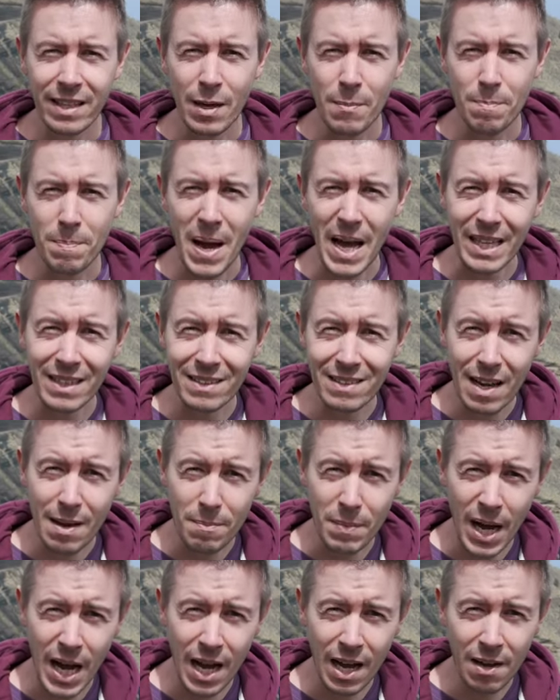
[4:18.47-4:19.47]
de
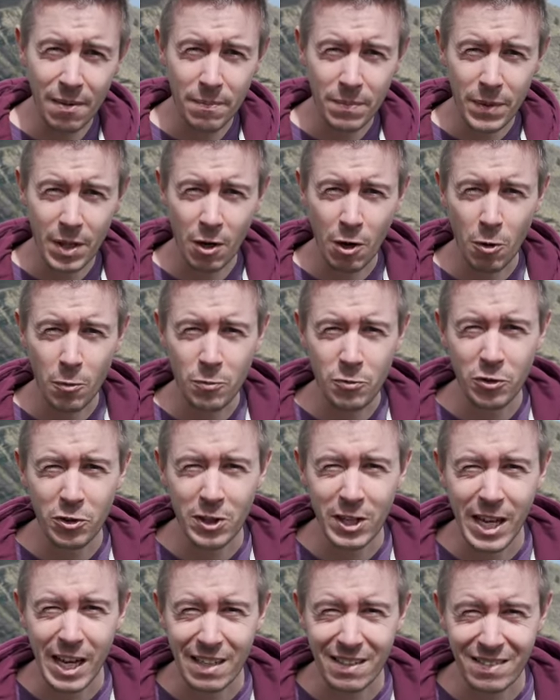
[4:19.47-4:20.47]
Bandama,
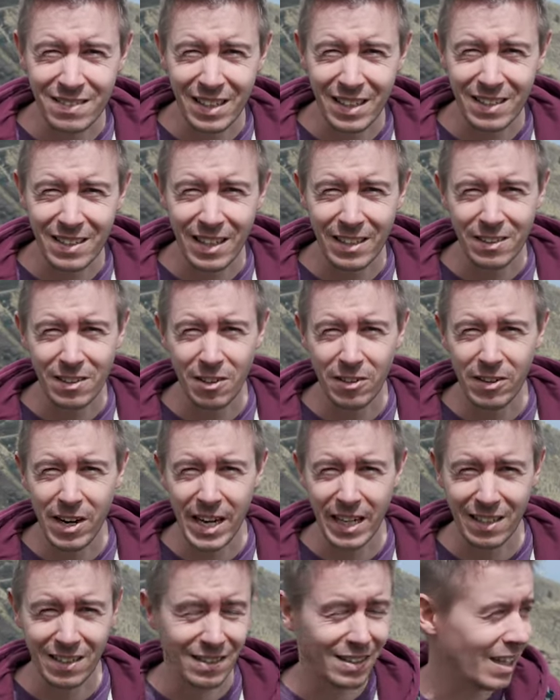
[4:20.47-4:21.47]
hopefully I said that
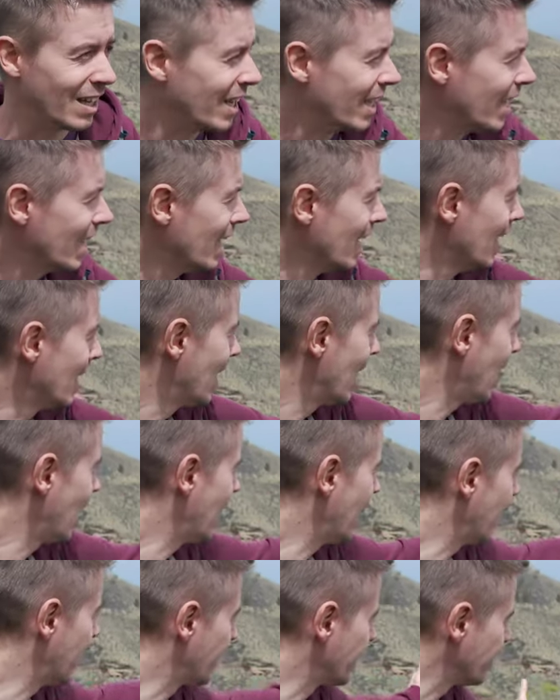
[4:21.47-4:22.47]
correctly,
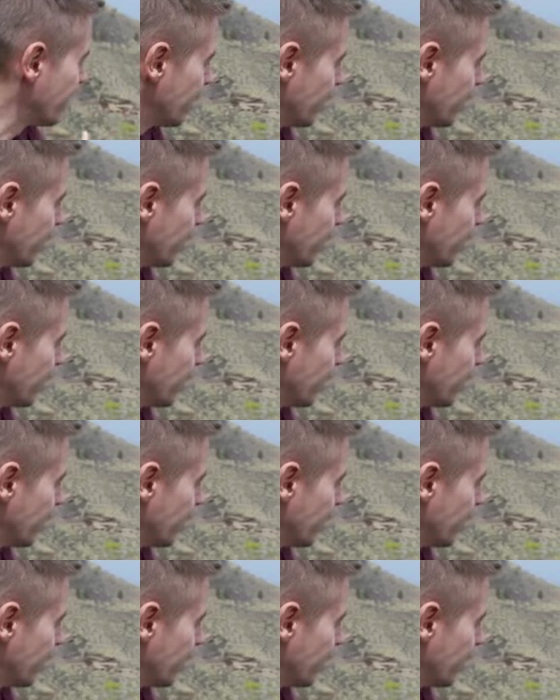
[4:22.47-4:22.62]
and